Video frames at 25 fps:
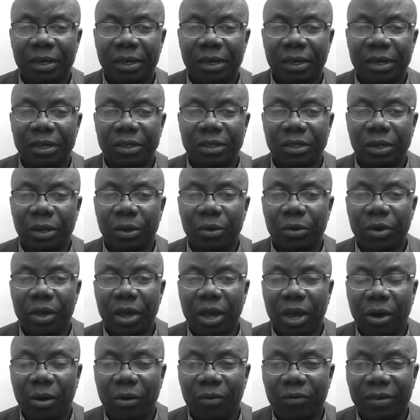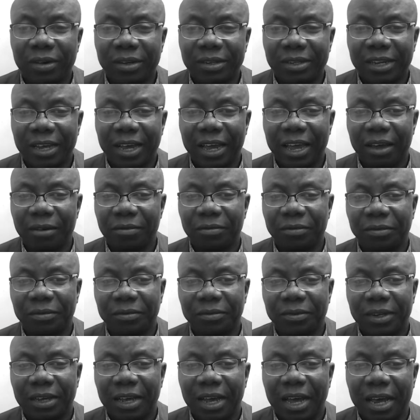His glory covers the
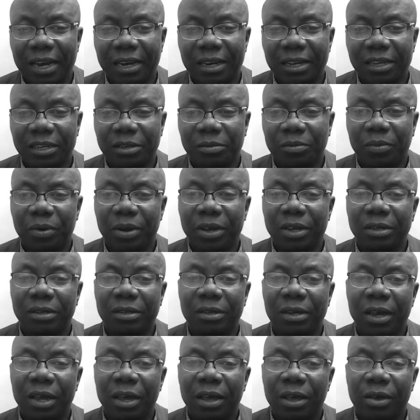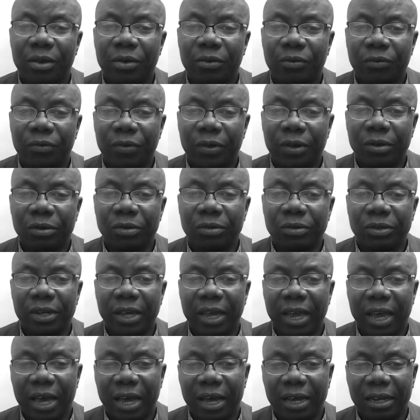heaven, and his praise fills
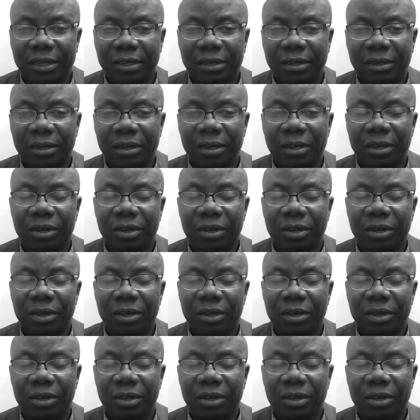the earth.